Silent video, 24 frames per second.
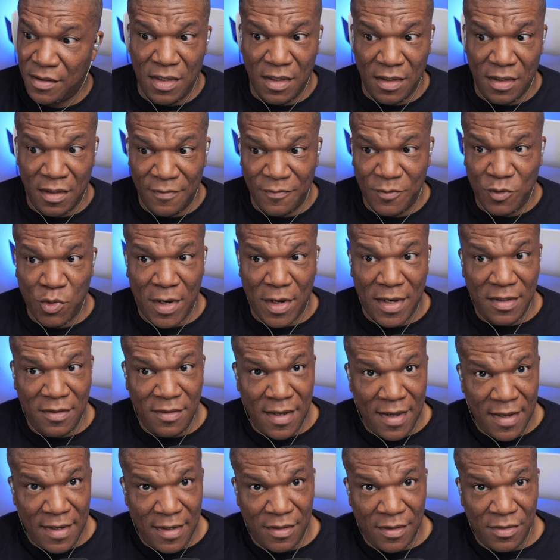give Trey
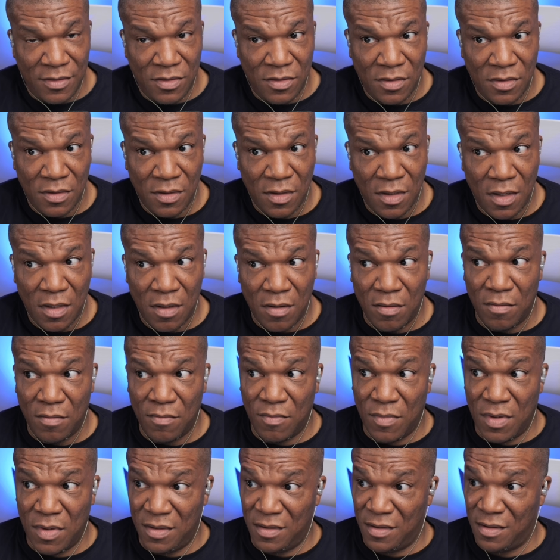Lance
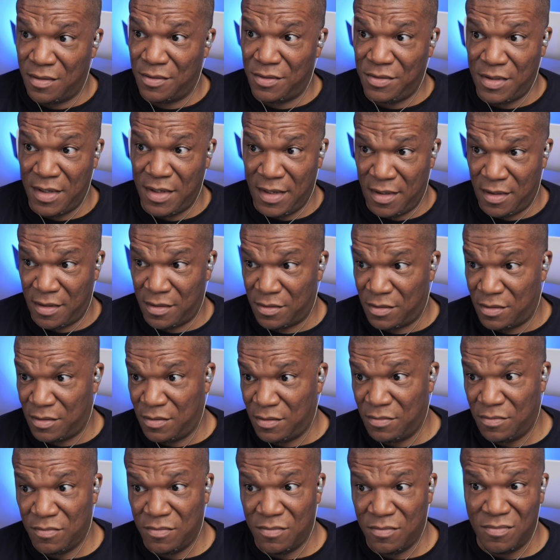another
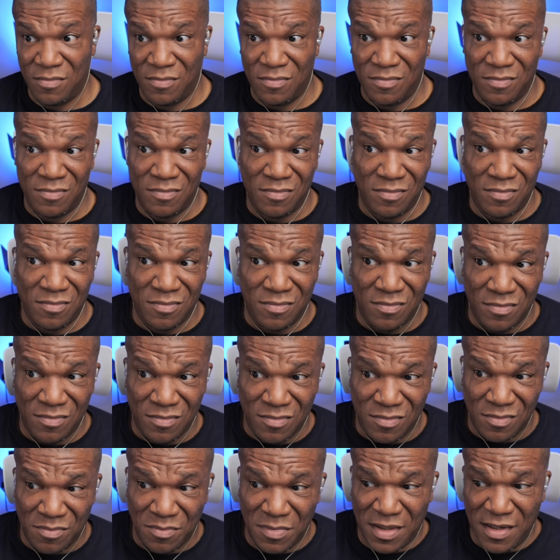chance?
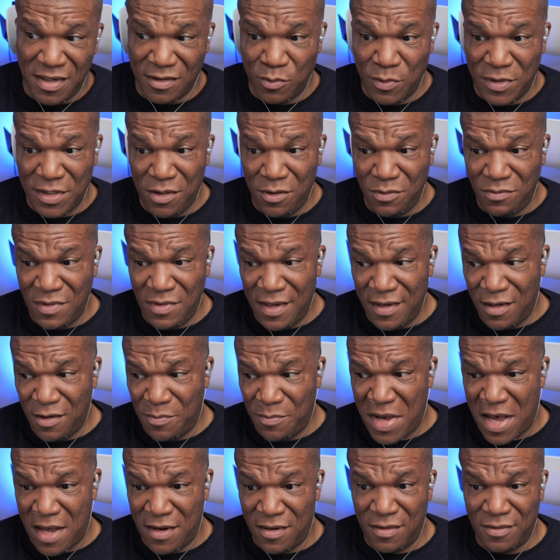Because when you think
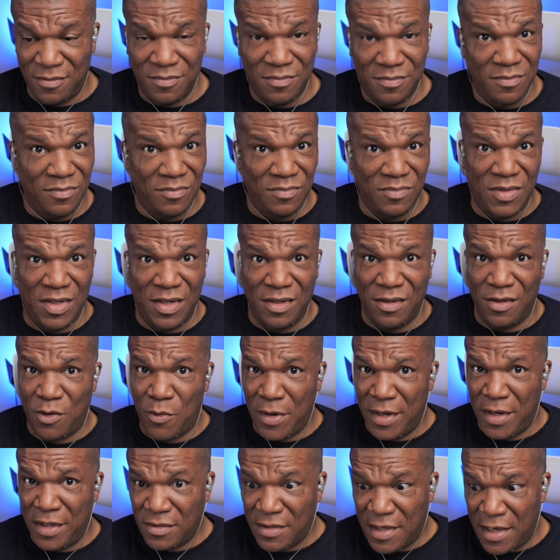about it, in the
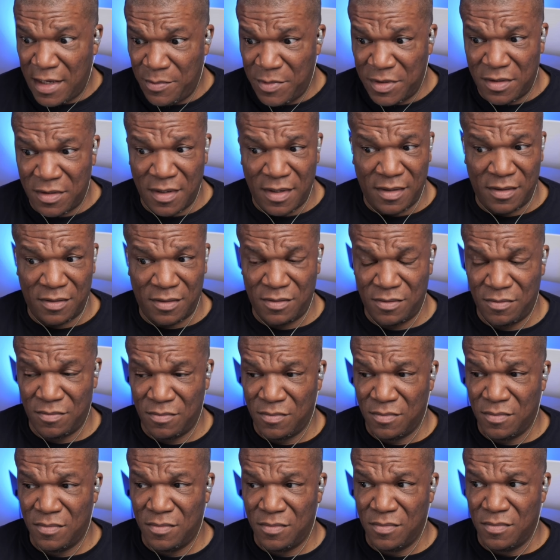grand scheme of things,
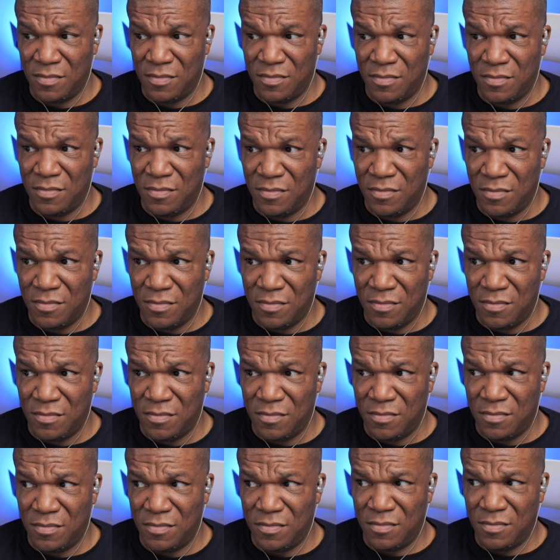
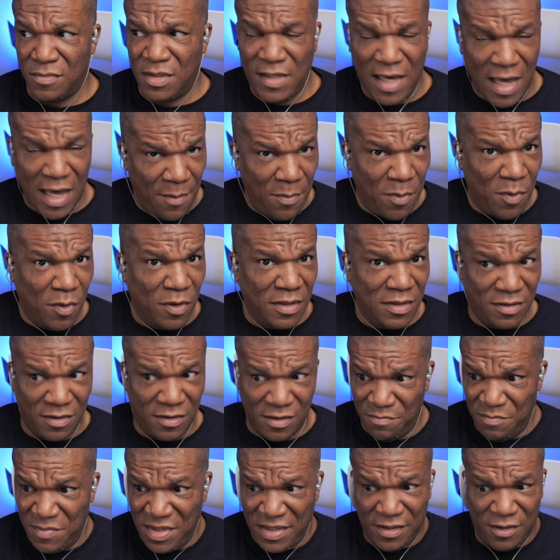the Cowboys,
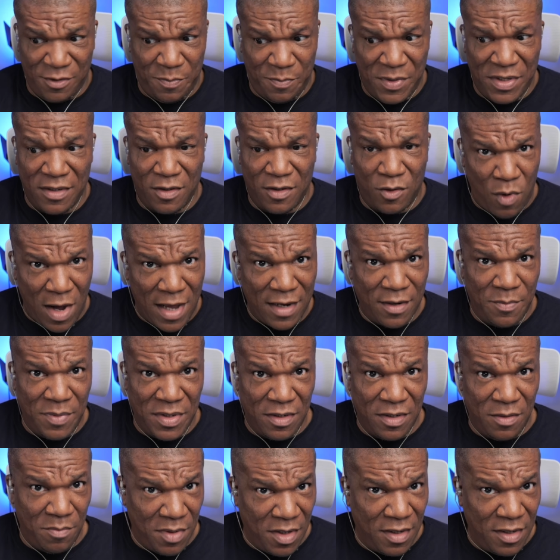to me, spent quite a
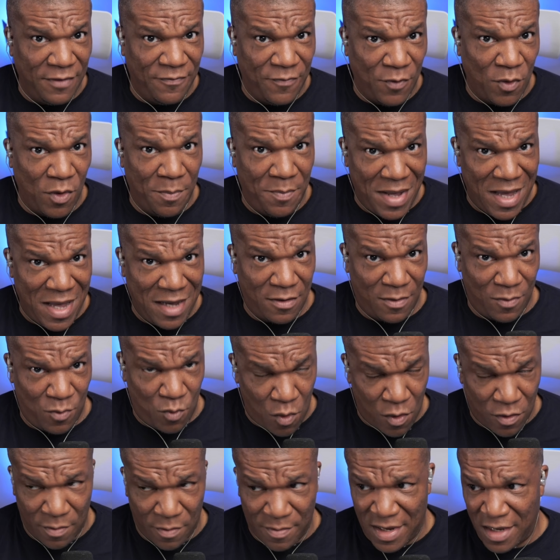bit of money for a backup
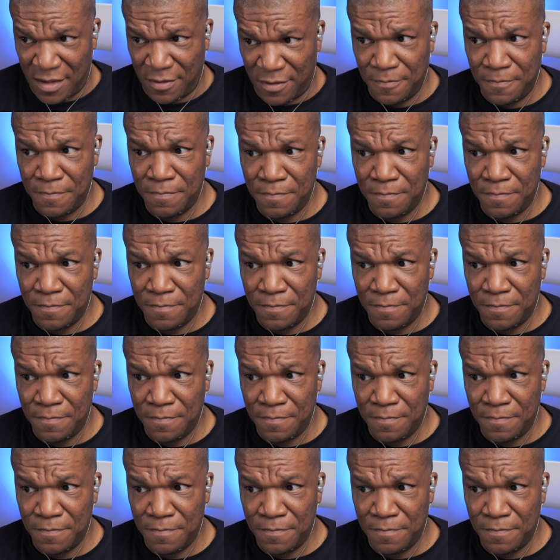quarterback.